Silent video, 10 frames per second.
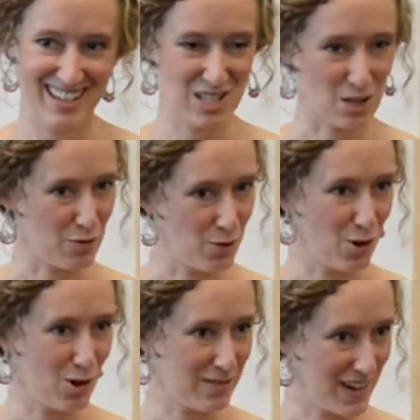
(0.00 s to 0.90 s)
So
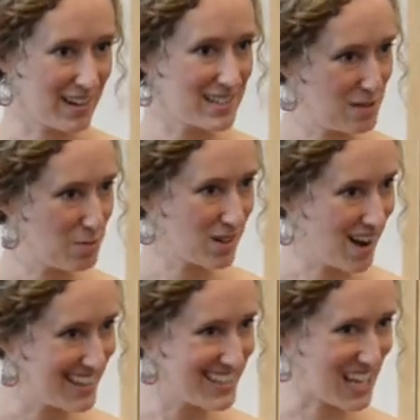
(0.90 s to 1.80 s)
4 very simple
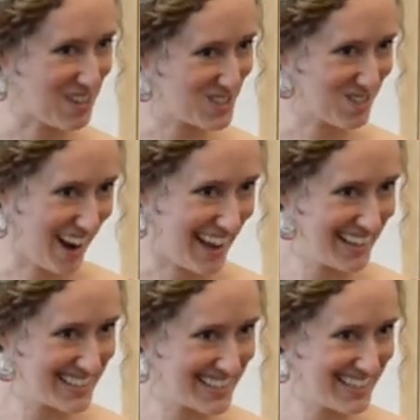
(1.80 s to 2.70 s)
concepts,
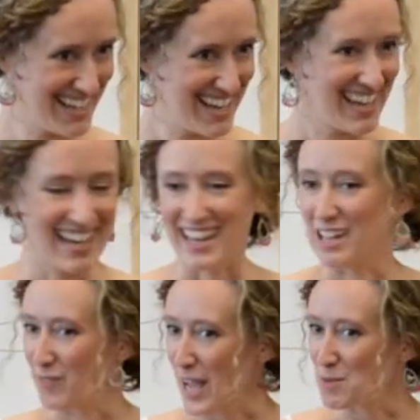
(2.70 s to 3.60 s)
right?
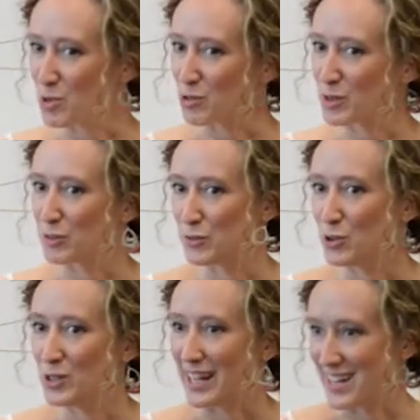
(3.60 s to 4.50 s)
Invite more real
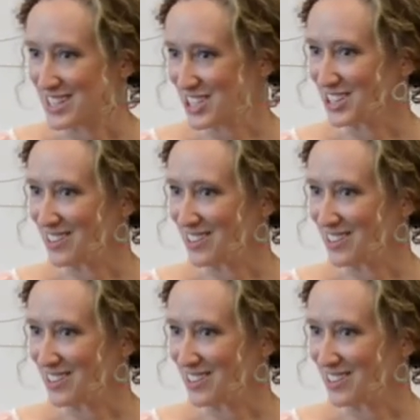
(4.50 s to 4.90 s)
food into your